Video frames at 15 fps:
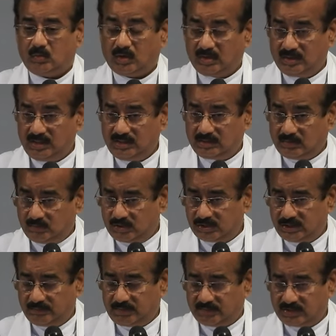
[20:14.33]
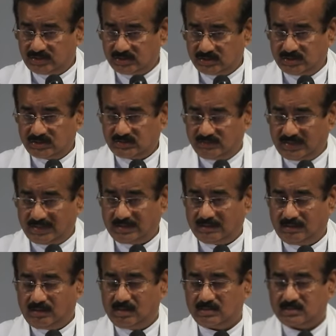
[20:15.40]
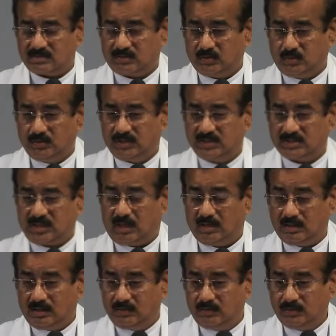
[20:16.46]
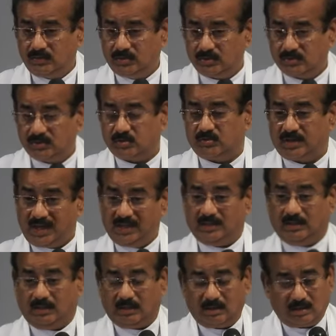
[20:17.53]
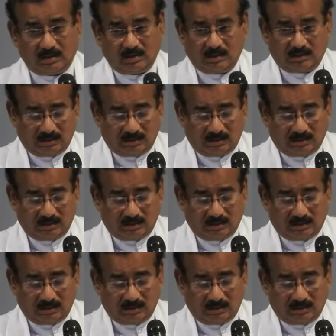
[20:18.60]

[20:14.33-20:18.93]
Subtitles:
only the worship of the church where God's rule is allowed to reign